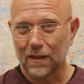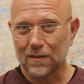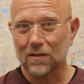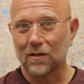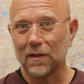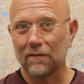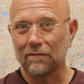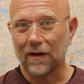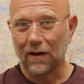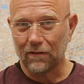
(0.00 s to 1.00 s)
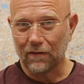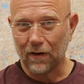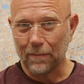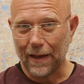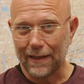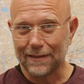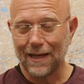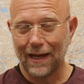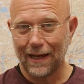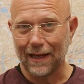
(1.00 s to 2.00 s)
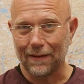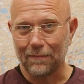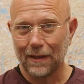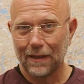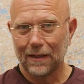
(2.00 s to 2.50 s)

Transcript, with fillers: This is going to be a very, very bad time.